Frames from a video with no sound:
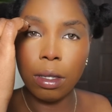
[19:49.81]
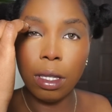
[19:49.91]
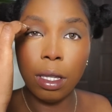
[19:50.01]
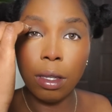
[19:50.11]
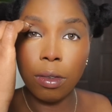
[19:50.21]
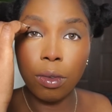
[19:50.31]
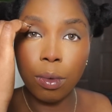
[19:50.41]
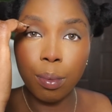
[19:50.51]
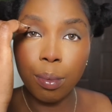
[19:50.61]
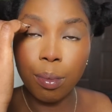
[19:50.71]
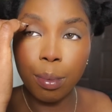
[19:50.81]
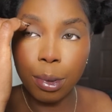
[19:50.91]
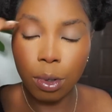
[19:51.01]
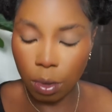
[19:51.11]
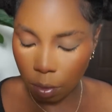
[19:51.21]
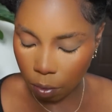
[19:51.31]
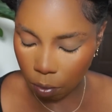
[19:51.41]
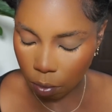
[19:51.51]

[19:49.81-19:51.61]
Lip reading: the bone